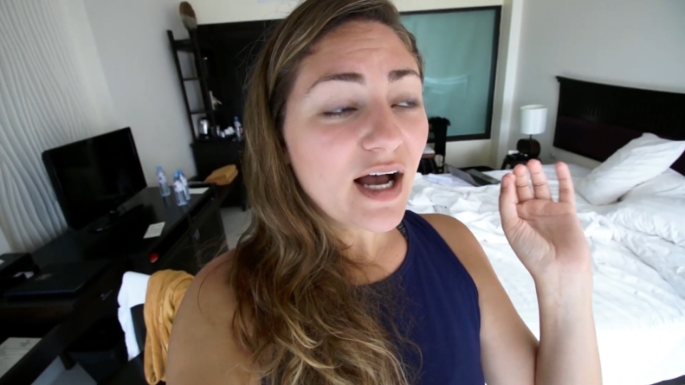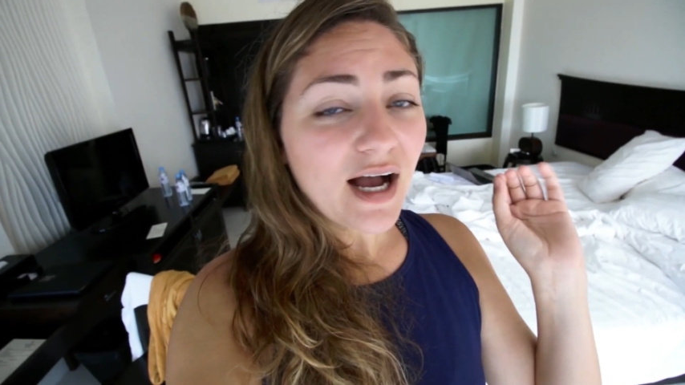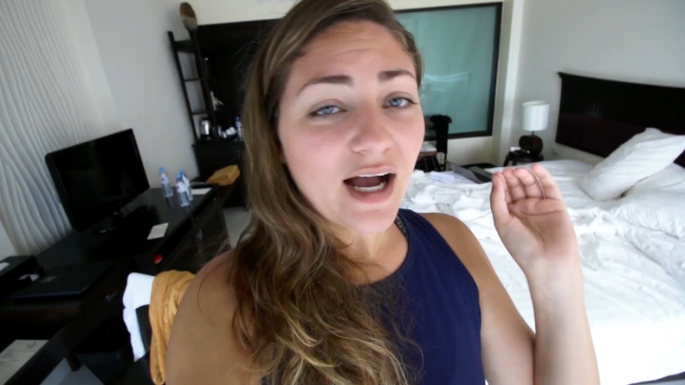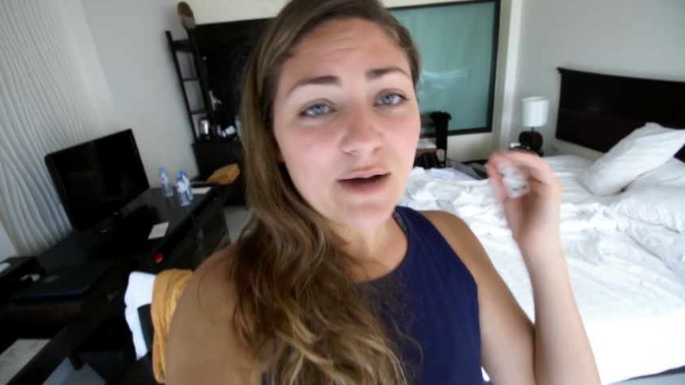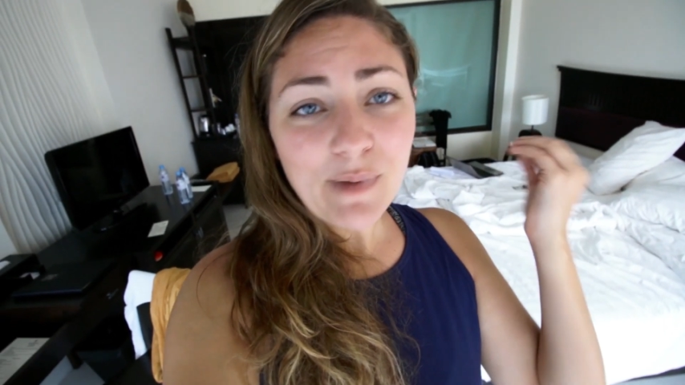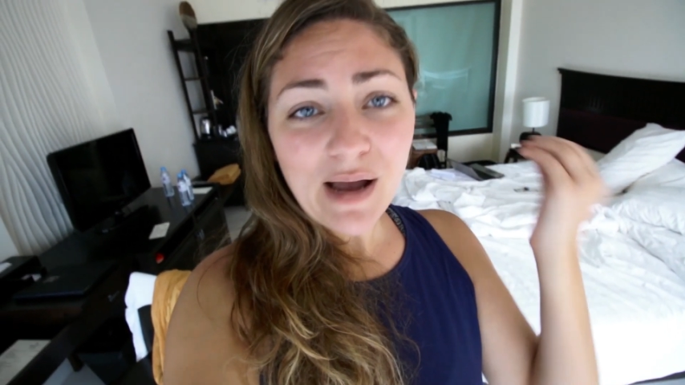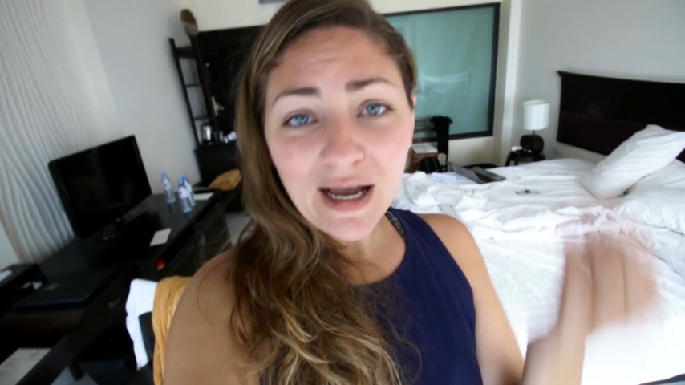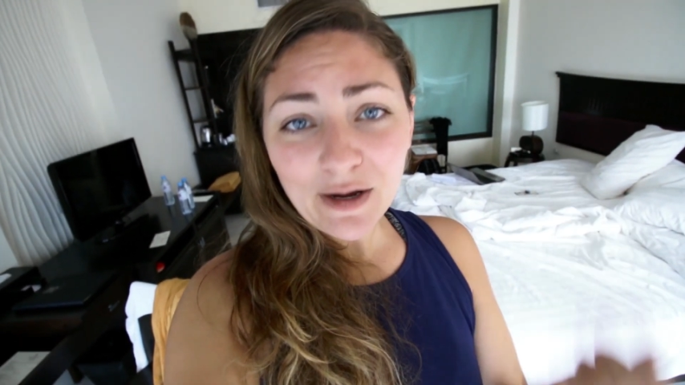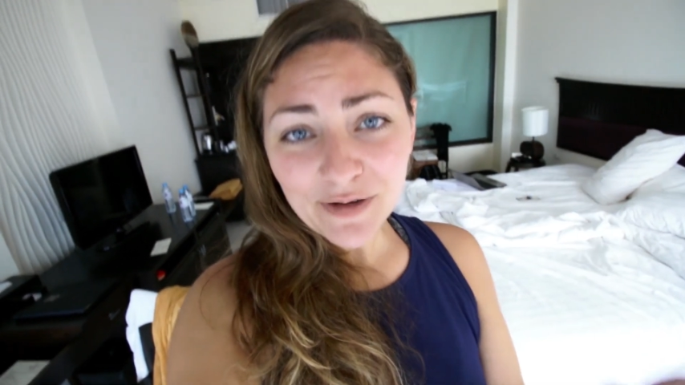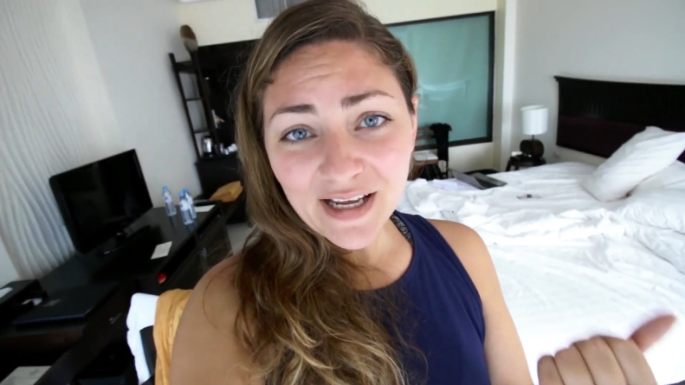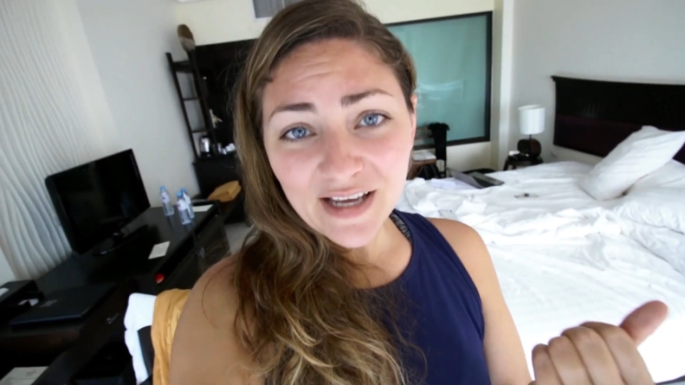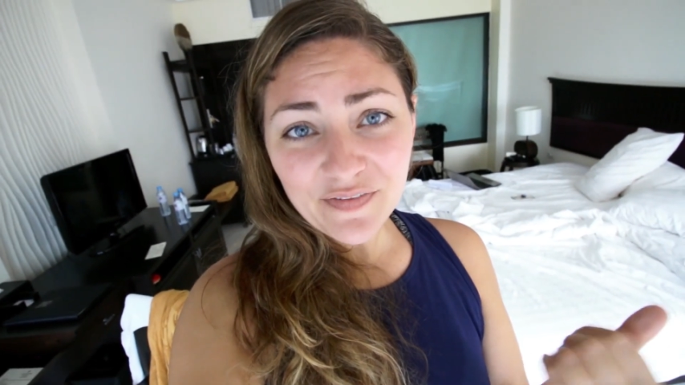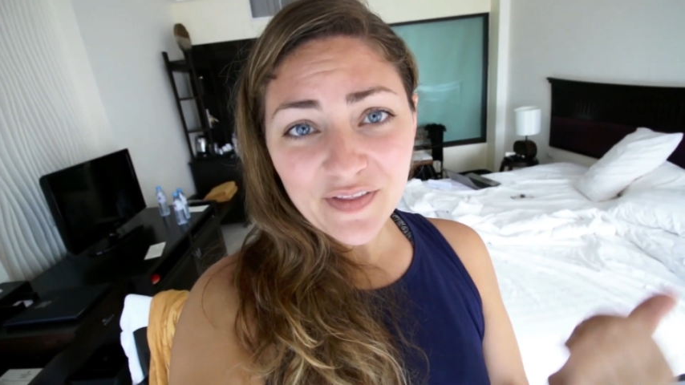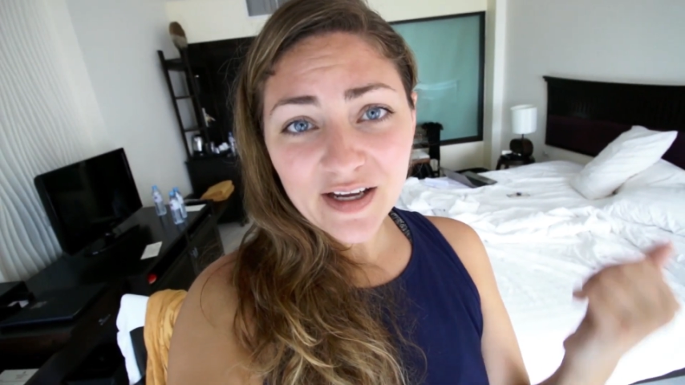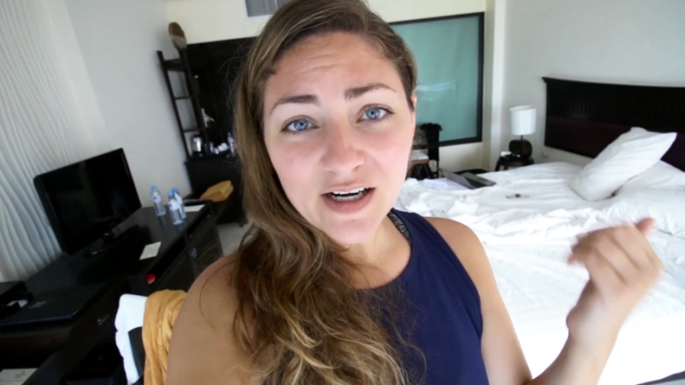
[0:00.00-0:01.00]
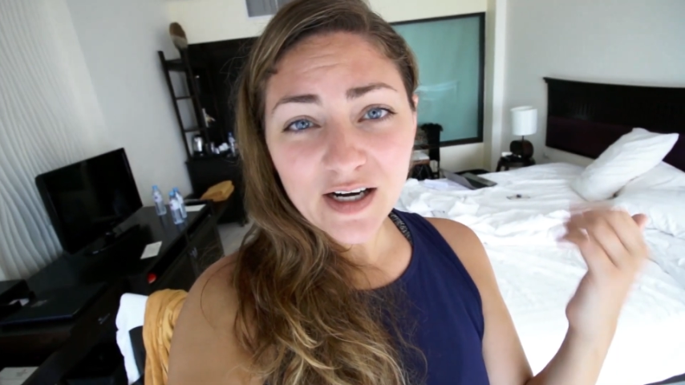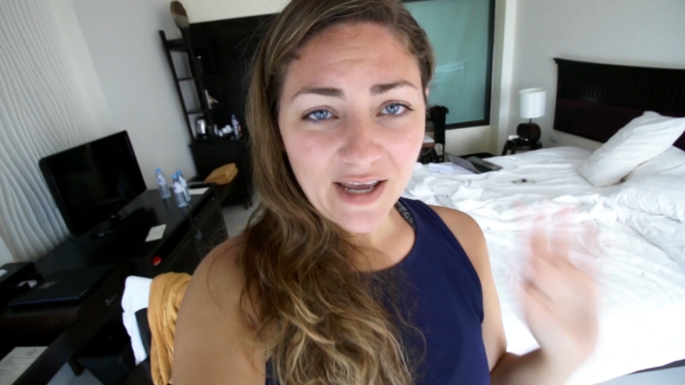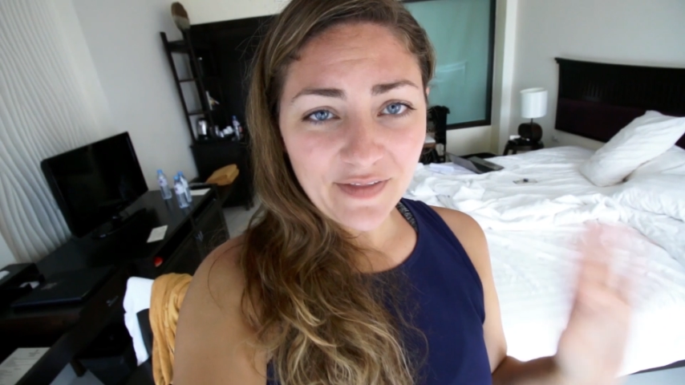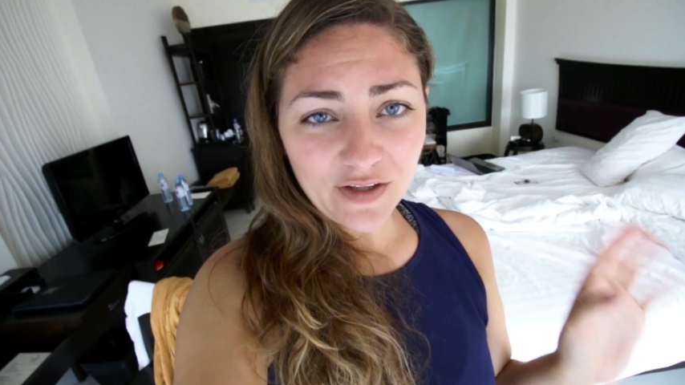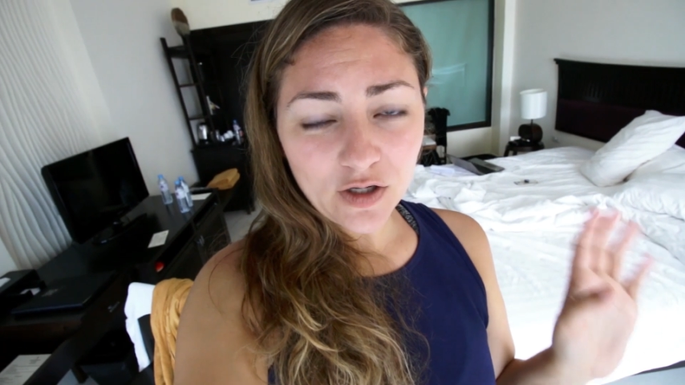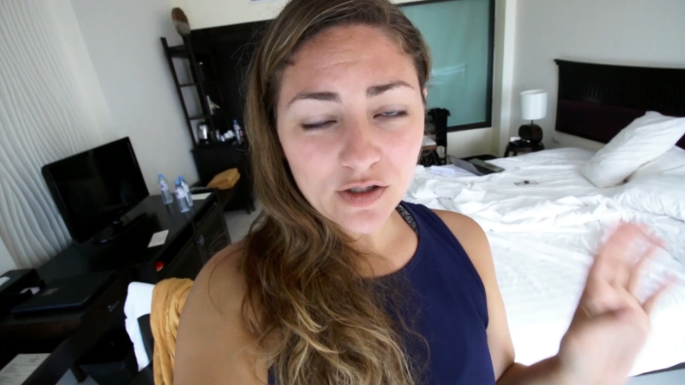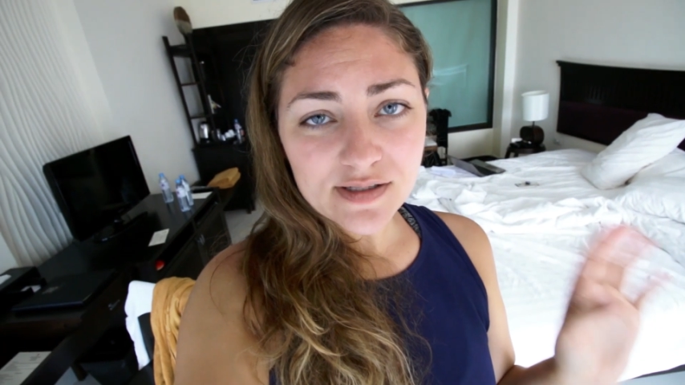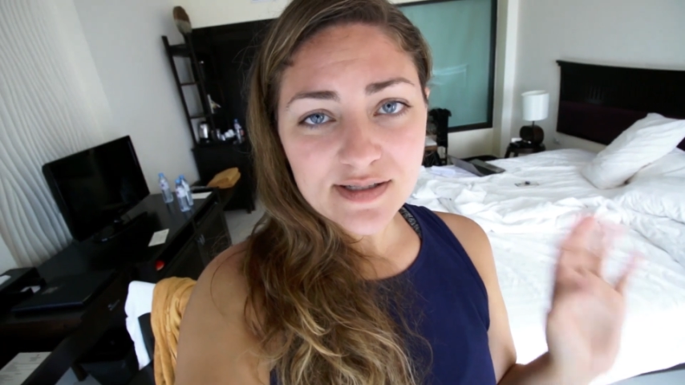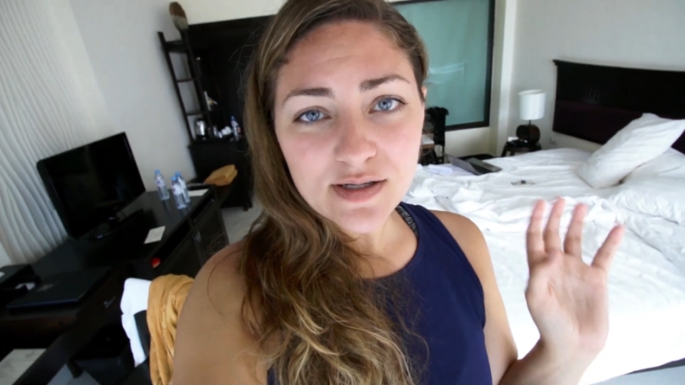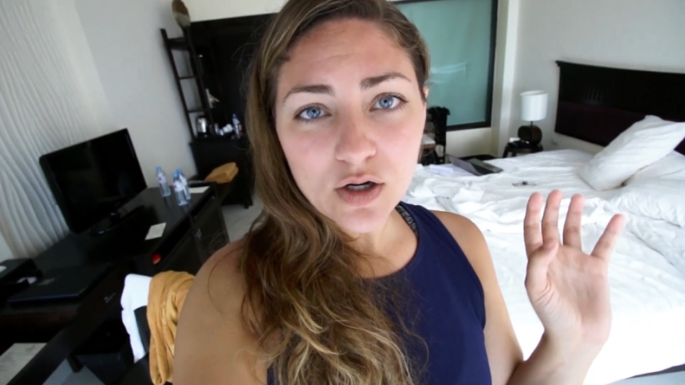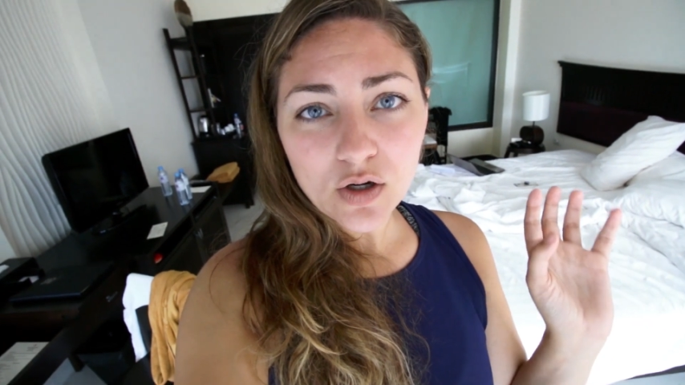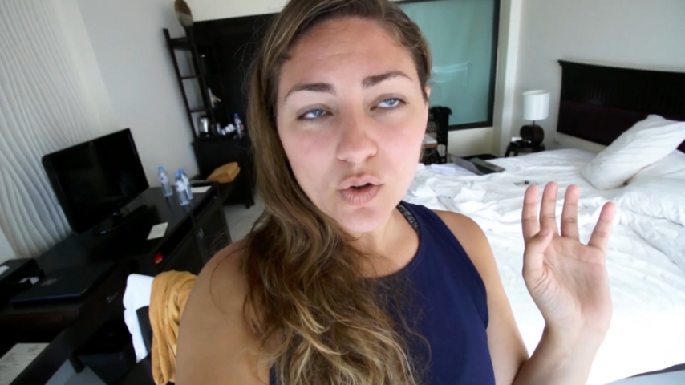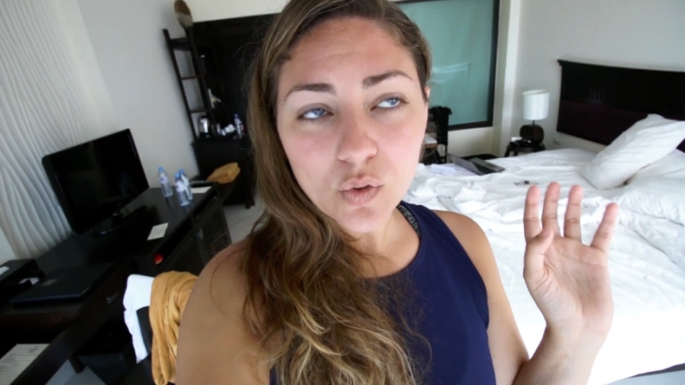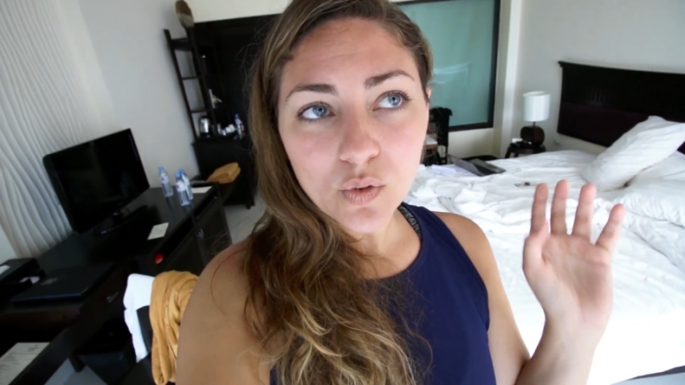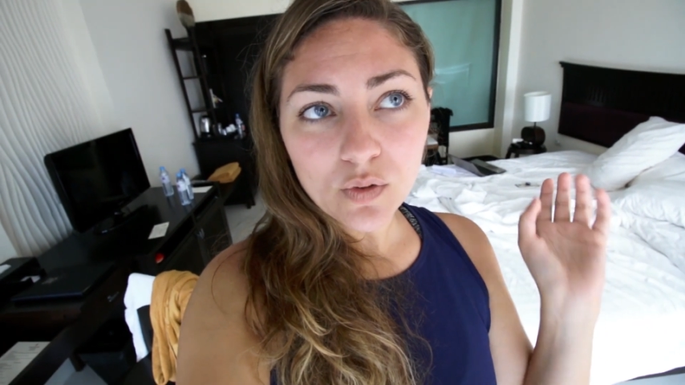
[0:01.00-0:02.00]
how to get there, and then
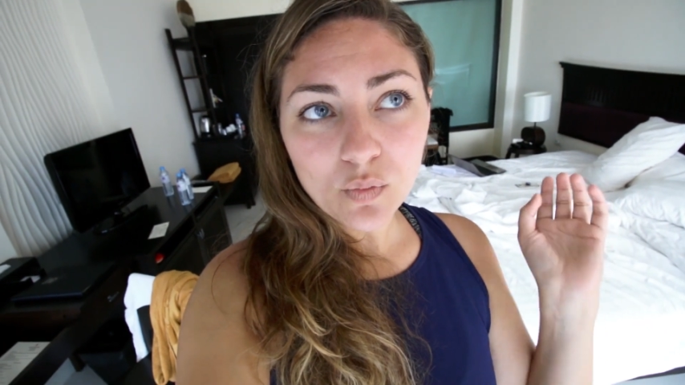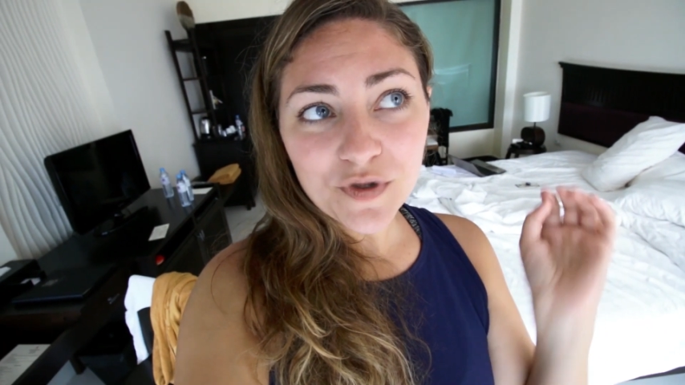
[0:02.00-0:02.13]
also